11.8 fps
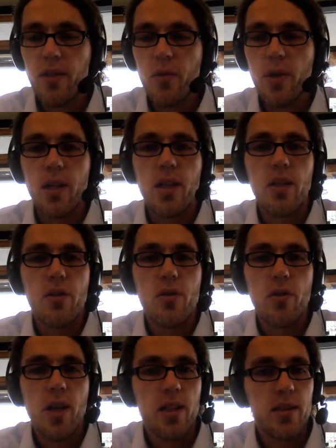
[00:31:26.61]
we need
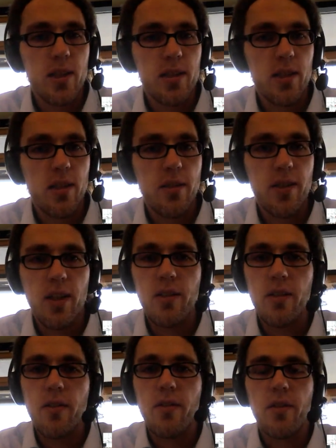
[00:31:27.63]
new
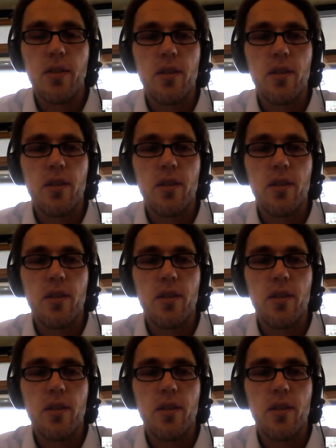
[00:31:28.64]
incentives,